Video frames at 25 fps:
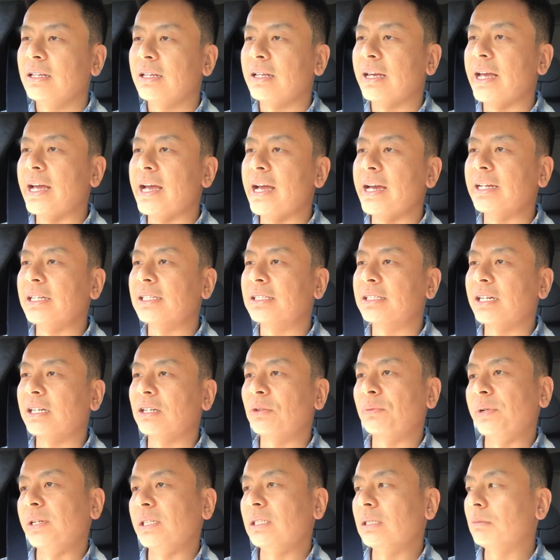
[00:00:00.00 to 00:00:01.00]
and it's done a
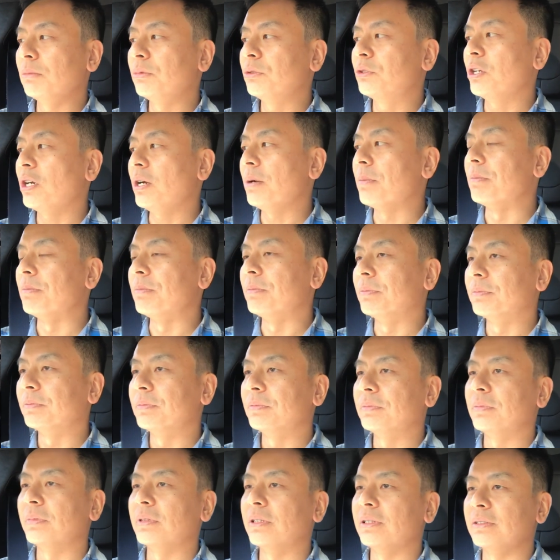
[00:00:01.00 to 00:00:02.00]
reasonable job.
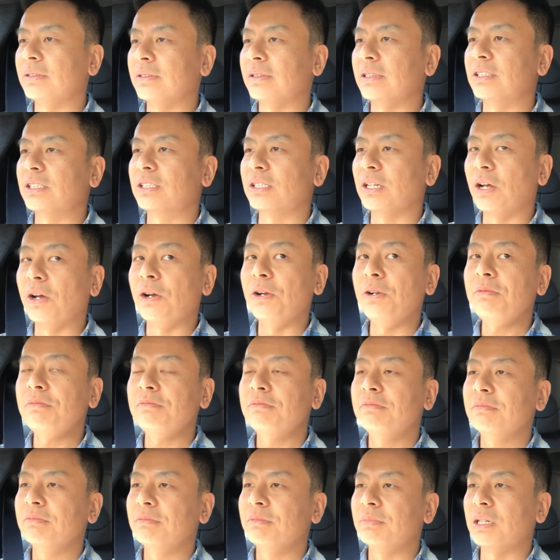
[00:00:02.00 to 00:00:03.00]
It's slow,
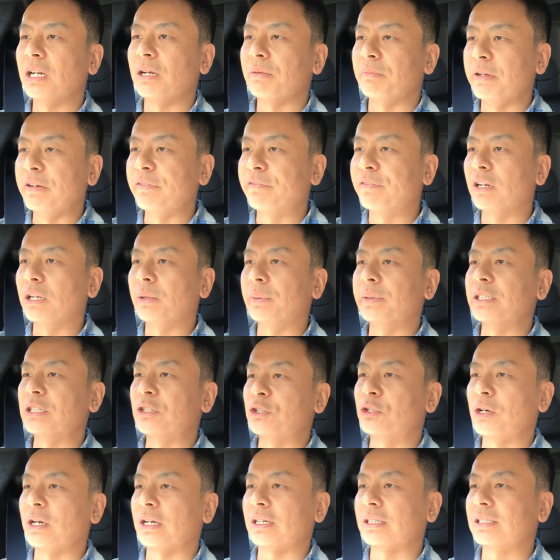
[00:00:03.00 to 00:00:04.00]
but I've been following the
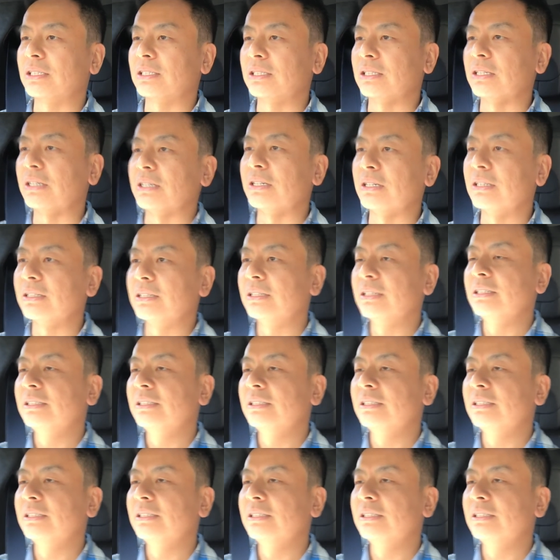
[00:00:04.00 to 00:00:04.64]
trucks, so